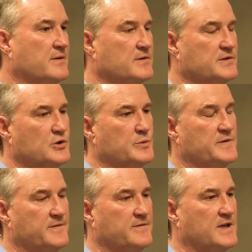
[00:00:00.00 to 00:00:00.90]
There's a group
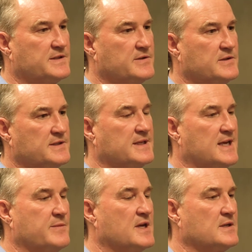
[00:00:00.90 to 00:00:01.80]
of investors that
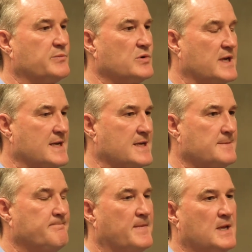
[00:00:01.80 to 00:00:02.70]
came out of
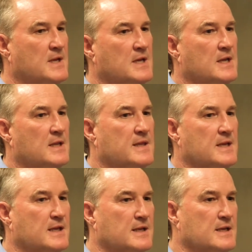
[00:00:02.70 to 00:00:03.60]
Spokane
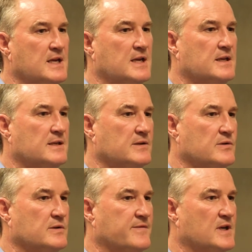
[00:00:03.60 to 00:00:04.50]
thinking the need
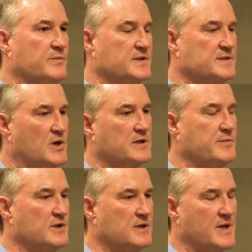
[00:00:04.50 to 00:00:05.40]
to develop a small
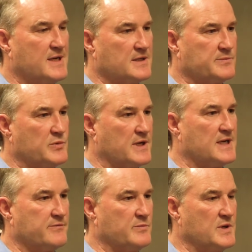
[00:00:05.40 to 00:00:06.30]
community bank in
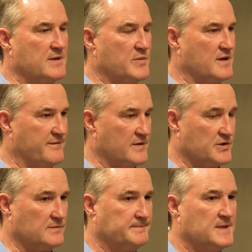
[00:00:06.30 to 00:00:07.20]
Spokane would be
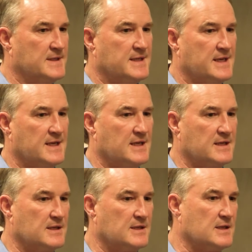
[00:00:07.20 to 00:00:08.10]
beneficial. And
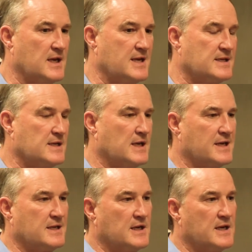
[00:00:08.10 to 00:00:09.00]
in
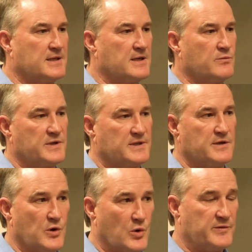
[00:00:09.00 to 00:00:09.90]
1999, they went to
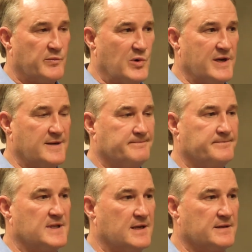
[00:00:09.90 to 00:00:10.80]
North Point
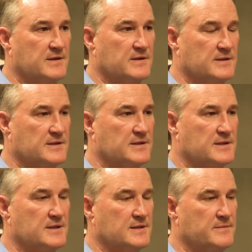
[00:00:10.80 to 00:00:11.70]
out there in
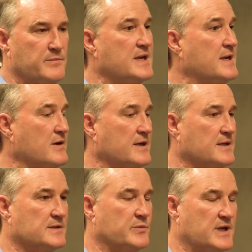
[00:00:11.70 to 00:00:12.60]
uh, Mead area
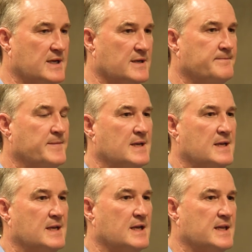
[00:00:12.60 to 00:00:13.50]
in Spokane,
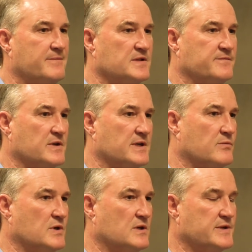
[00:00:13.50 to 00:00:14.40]
and that was very
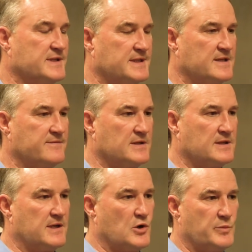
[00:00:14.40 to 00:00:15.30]
well received. And
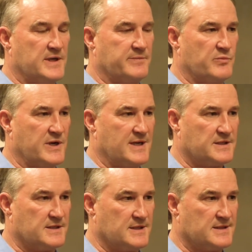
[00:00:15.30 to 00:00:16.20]
then they opened up a
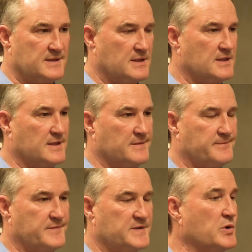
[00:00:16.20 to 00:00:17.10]
branch in the uh,
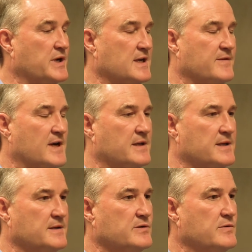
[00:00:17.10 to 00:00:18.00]
Spokane Valley
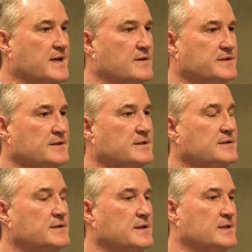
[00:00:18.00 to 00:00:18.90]
in 2000 and,
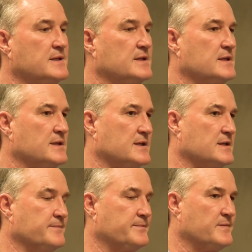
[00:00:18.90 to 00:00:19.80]
uh,
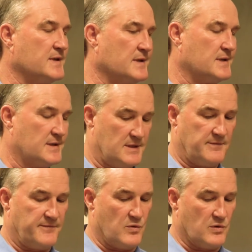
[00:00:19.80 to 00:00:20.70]

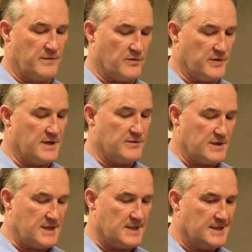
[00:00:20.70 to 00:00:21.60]
for for the other
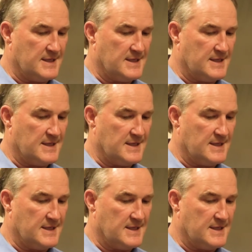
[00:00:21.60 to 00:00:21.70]
need.